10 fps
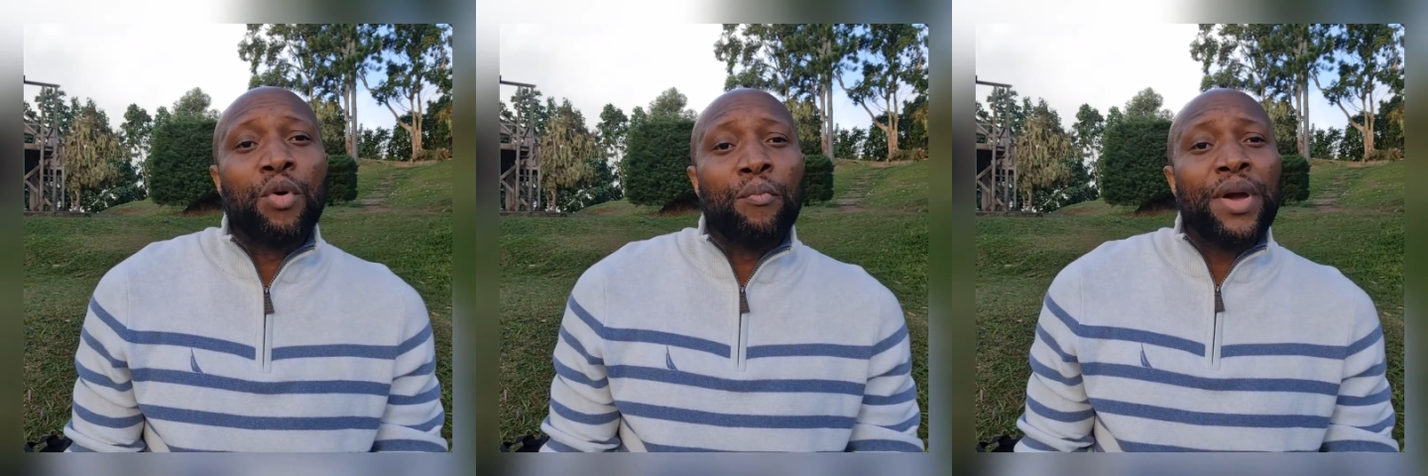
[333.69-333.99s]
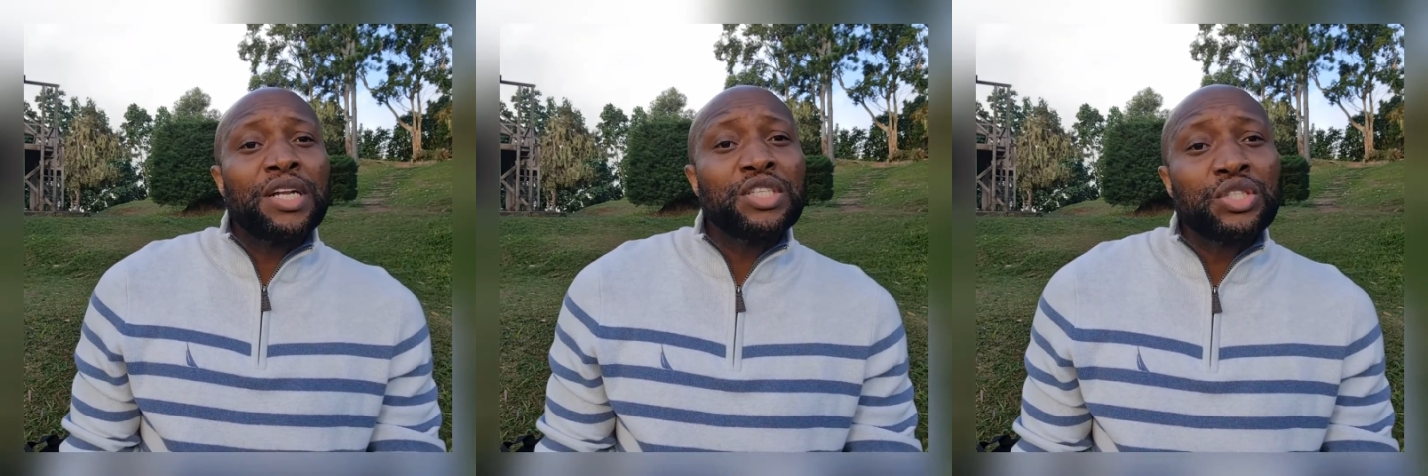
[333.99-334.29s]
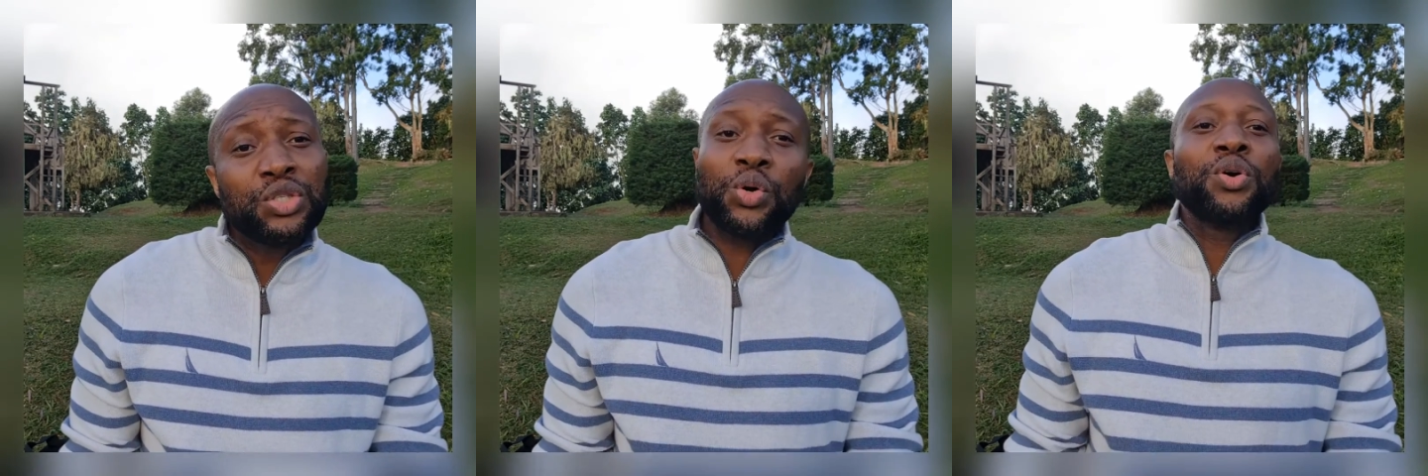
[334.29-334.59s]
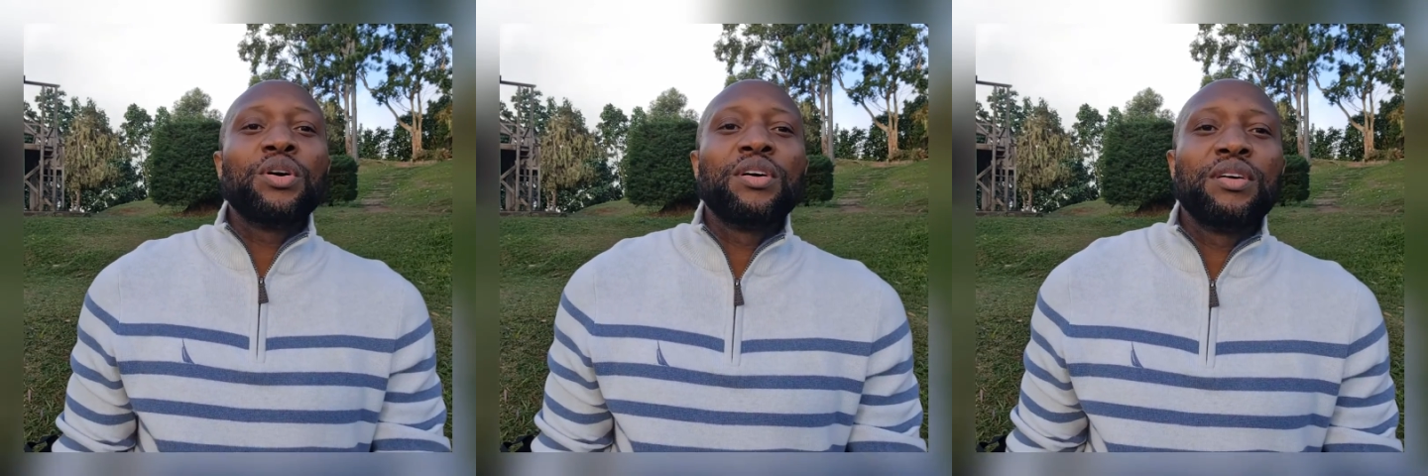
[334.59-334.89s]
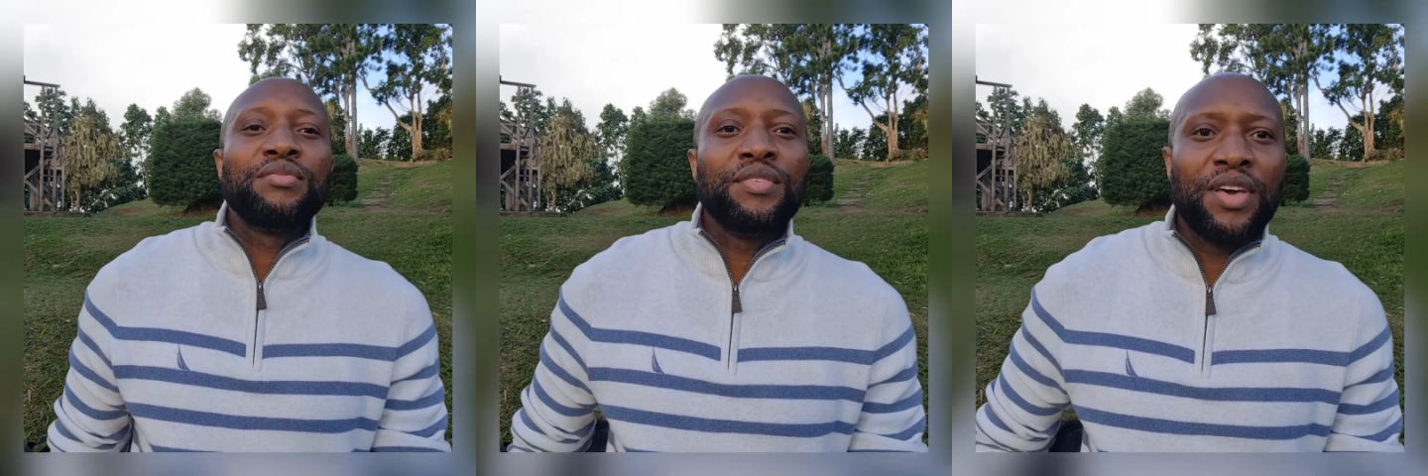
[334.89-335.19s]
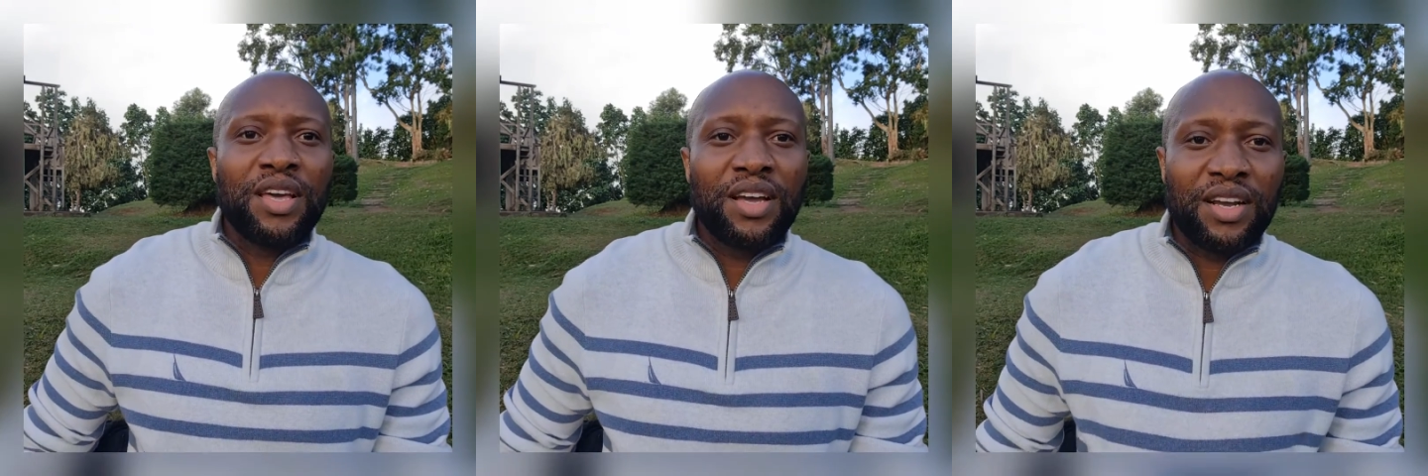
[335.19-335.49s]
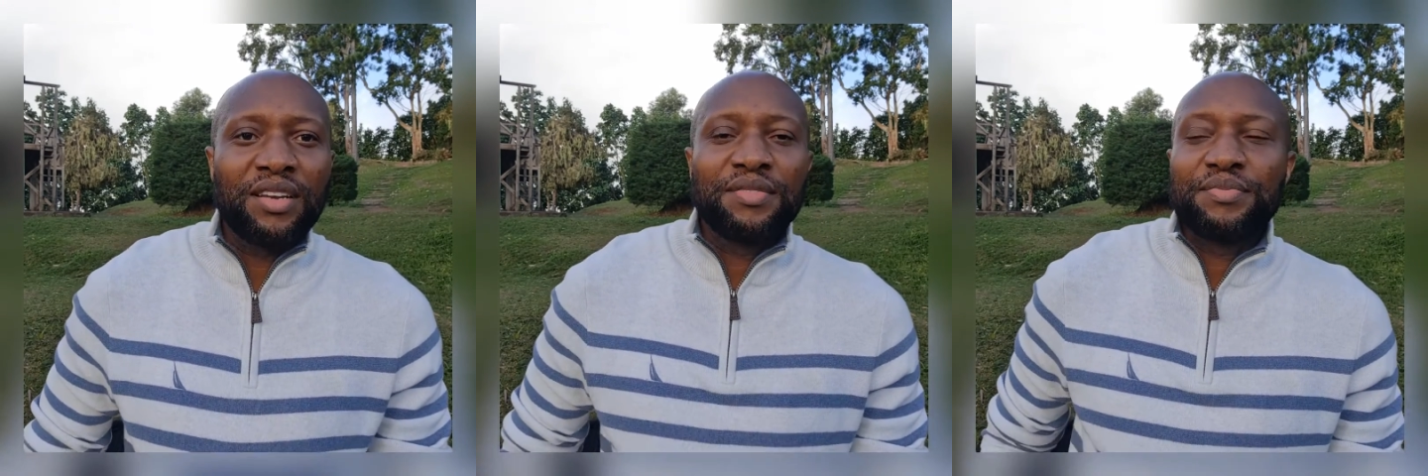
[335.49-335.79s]
Momento
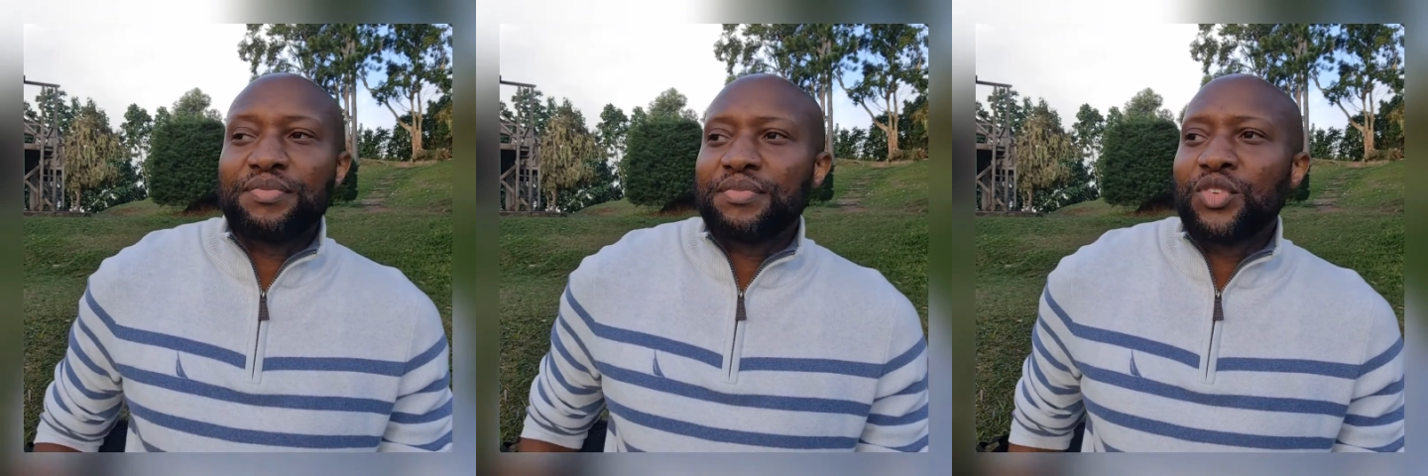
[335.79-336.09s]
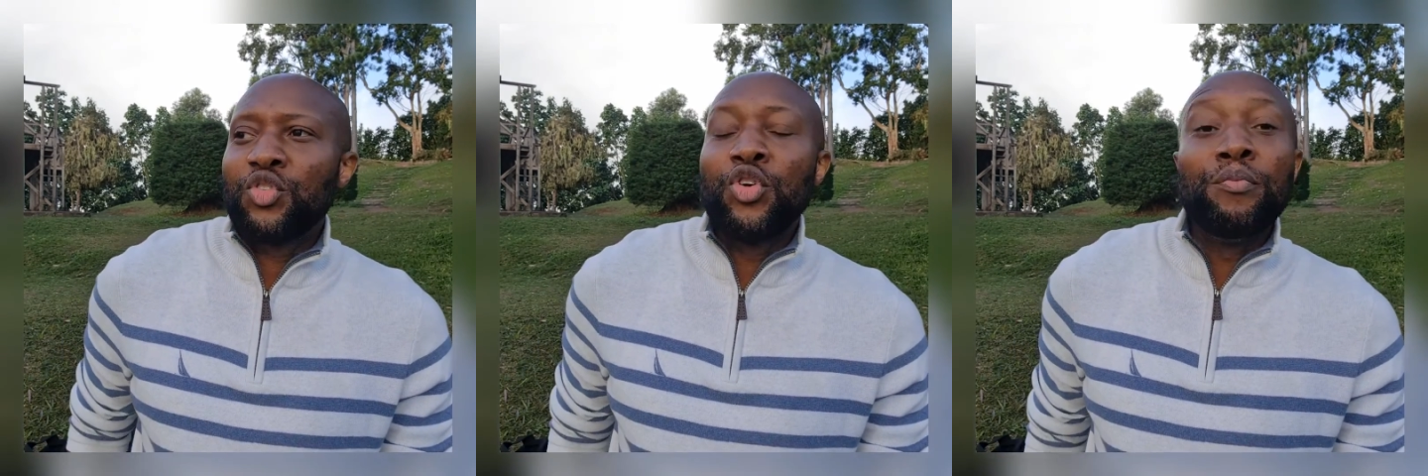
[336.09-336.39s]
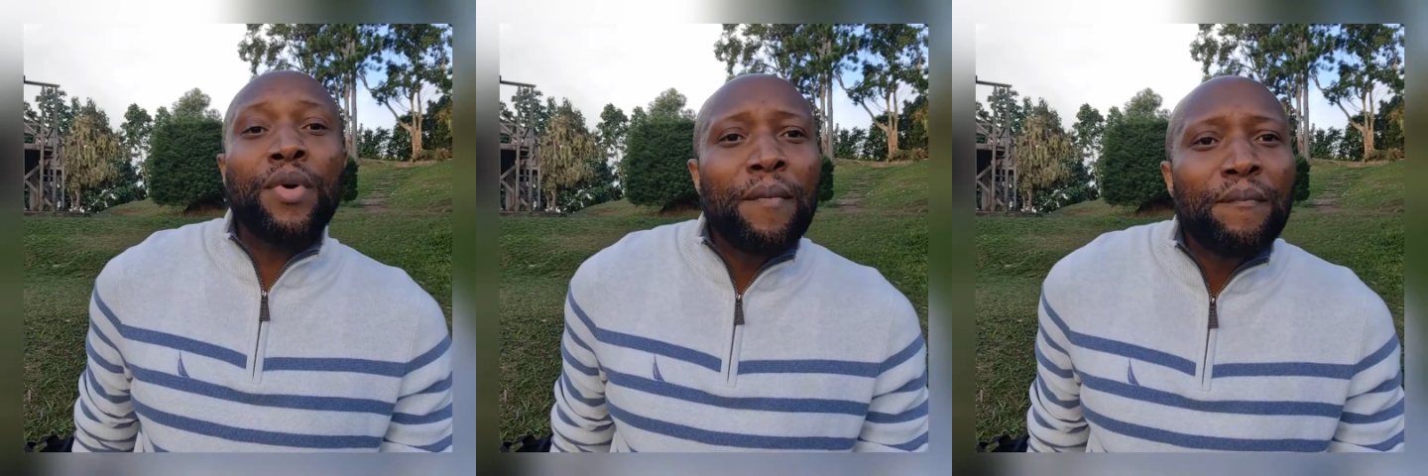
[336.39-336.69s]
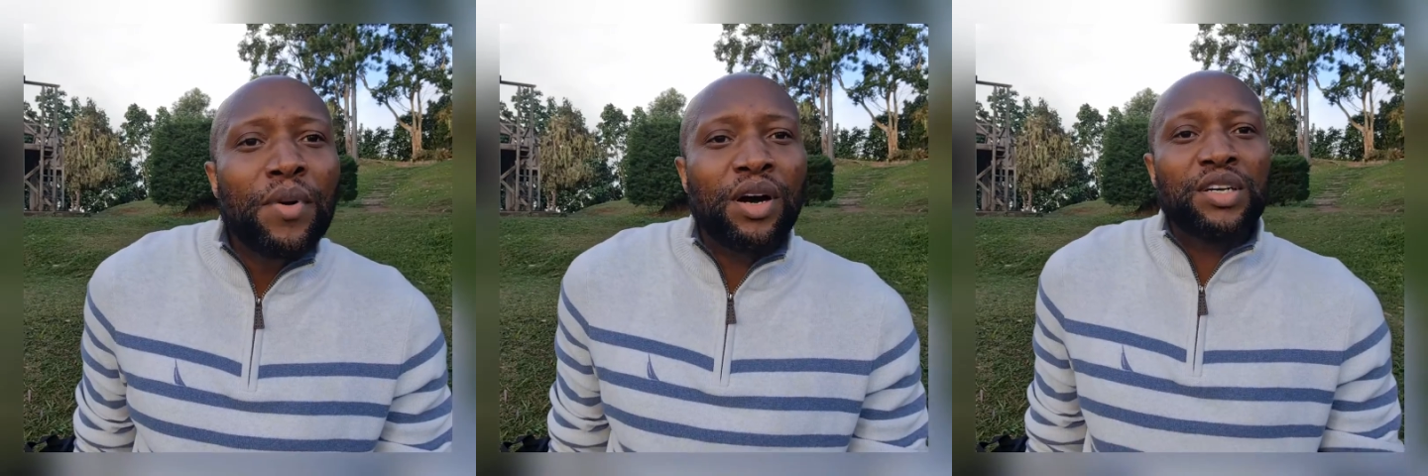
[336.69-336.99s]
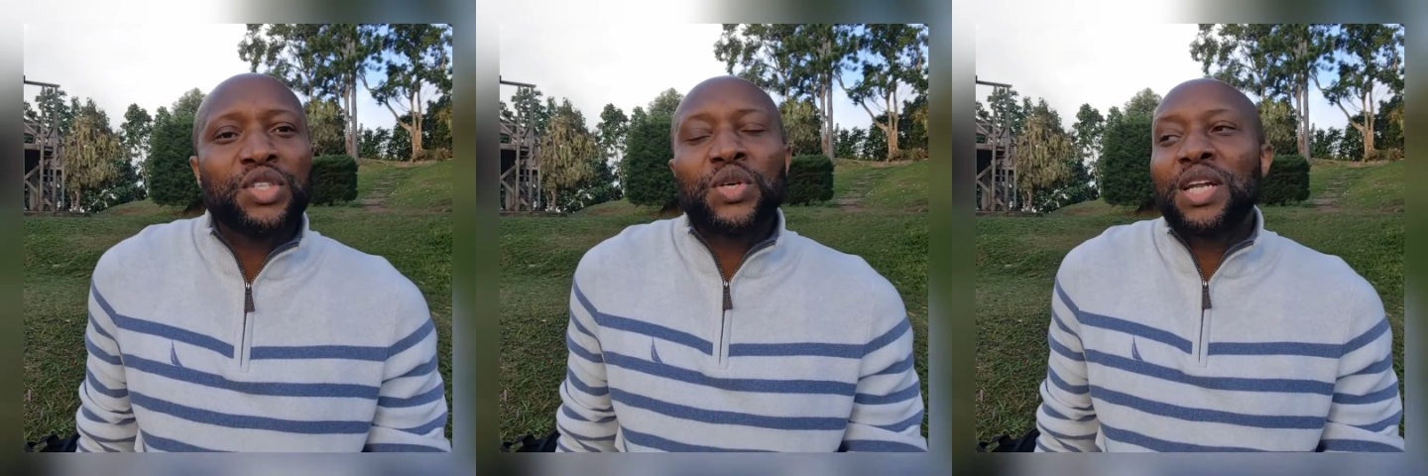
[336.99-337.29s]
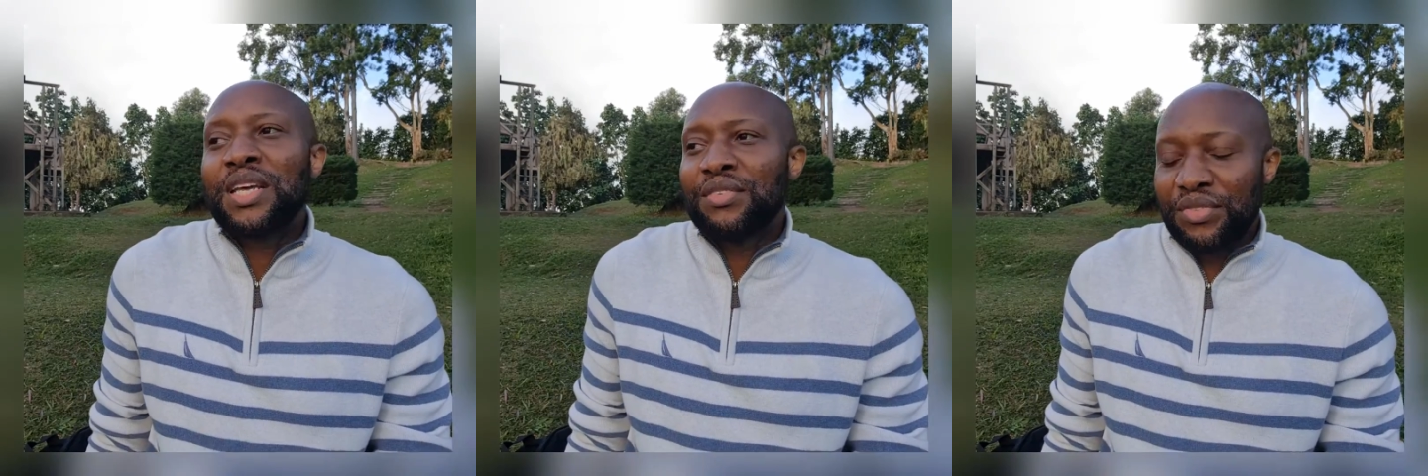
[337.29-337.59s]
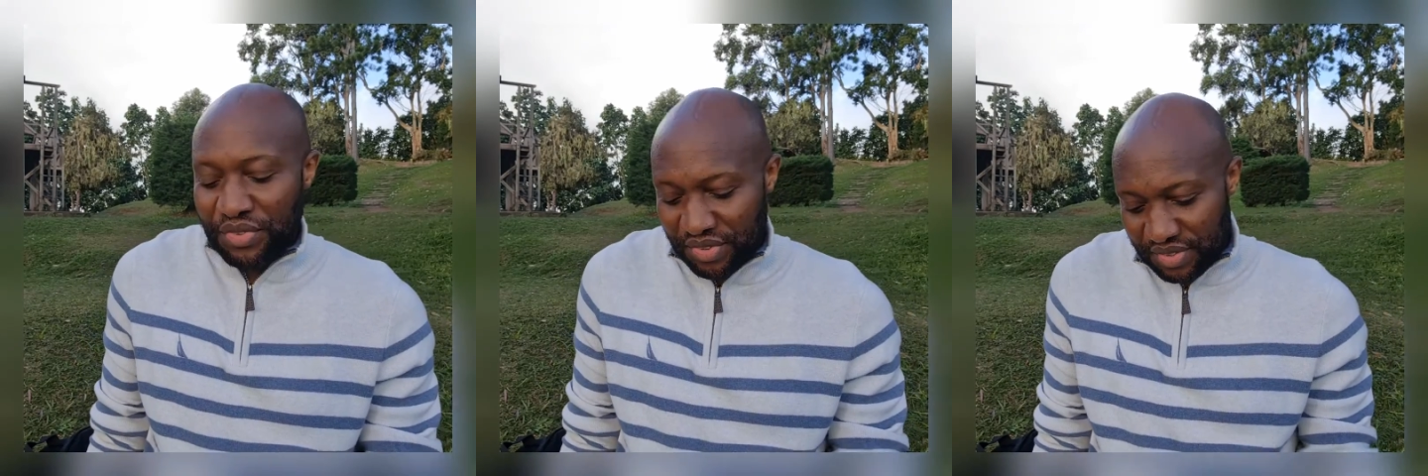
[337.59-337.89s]
Vivere, remember to live.